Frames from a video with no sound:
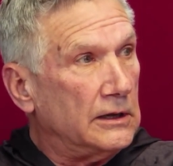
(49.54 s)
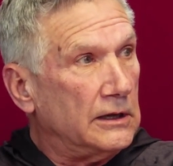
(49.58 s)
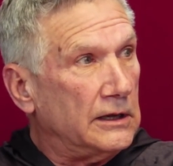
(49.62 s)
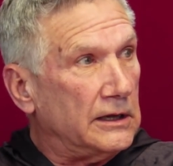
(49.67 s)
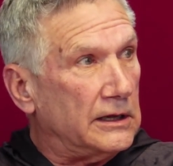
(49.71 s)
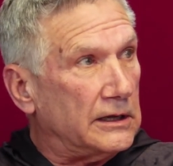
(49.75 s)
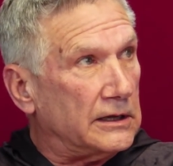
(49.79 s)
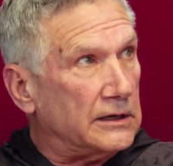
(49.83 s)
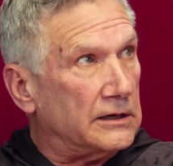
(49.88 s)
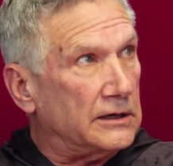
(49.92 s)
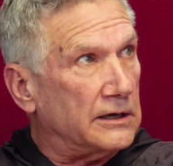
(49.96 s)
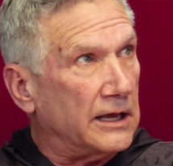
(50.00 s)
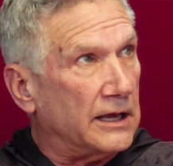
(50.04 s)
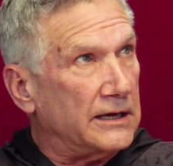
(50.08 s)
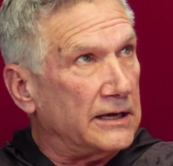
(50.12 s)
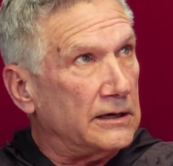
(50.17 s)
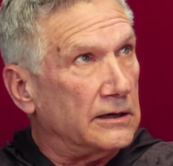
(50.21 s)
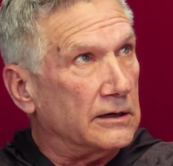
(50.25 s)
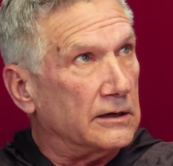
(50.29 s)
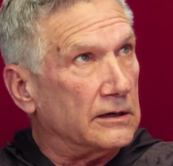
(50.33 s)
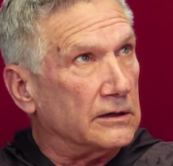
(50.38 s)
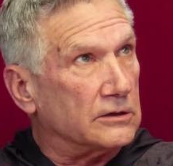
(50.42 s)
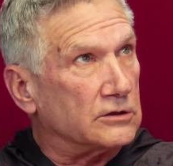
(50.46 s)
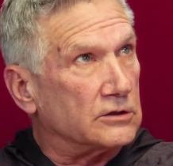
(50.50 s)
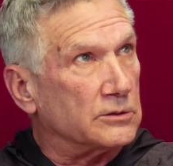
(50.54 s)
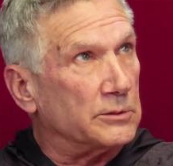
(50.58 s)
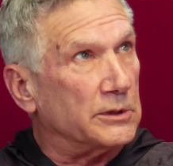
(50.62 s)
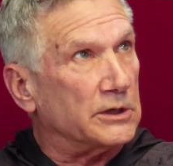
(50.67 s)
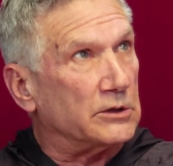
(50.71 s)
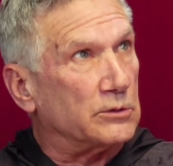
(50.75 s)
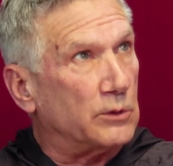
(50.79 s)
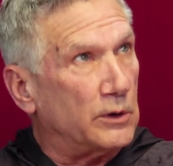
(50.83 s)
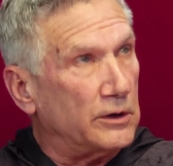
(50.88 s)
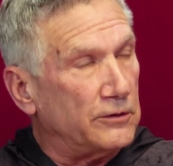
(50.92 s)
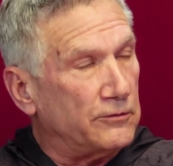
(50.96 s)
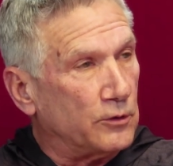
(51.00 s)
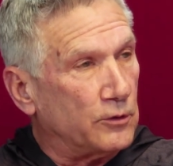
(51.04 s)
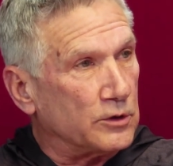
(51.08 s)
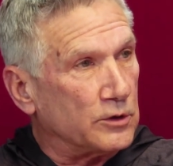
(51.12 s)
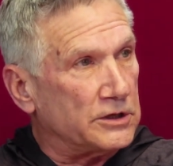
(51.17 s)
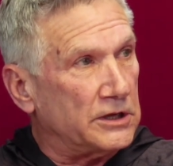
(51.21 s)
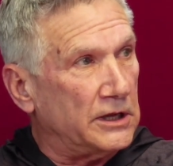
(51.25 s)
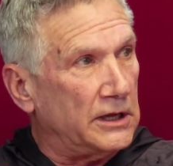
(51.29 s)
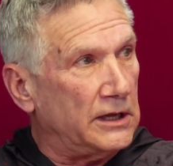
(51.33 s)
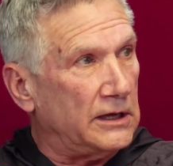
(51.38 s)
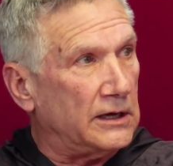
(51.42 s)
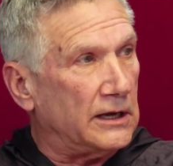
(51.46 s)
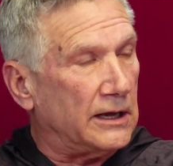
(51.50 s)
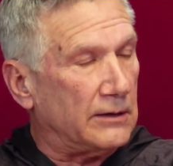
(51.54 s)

in 2014,